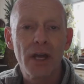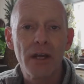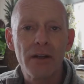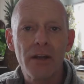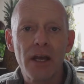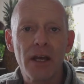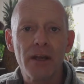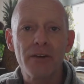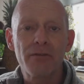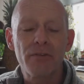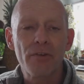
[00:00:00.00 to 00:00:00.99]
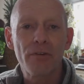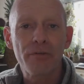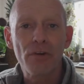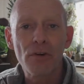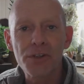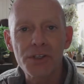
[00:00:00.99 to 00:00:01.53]
and for the
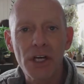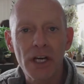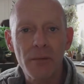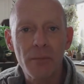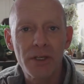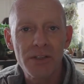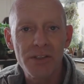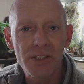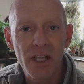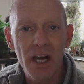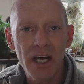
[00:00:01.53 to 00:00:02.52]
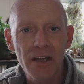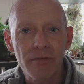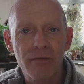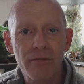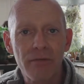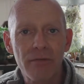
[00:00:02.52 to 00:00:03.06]
first time in his
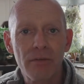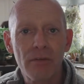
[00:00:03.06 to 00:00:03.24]
life,